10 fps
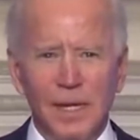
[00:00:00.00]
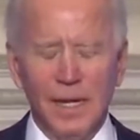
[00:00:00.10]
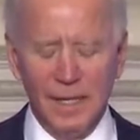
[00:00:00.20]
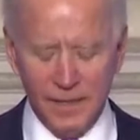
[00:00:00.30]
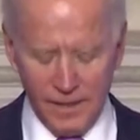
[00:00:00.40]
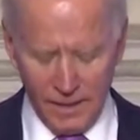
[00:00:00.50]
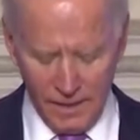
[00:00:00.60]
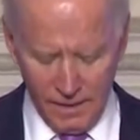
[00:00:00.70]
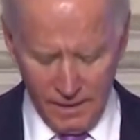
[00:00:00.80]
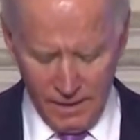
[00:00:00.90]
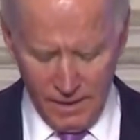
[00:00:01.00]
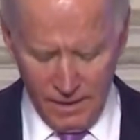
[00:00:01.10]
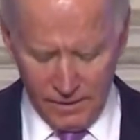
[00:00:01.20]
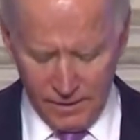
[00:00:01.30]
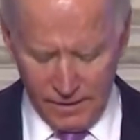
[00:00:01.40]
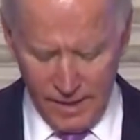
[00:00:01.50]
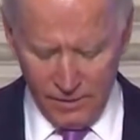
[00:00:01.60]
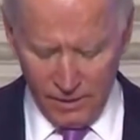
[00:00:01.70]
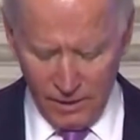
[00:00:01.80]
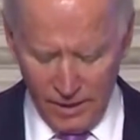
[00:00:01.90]
And today
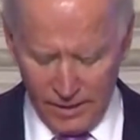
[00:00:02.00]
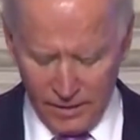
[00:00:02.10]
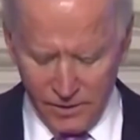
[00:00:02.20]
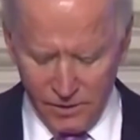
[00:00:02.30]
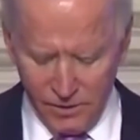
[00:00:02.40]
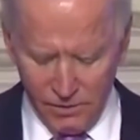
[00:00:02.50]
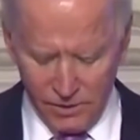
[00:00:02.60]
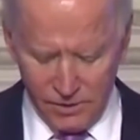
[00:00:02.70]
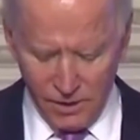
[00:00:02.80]
what I'd like to do is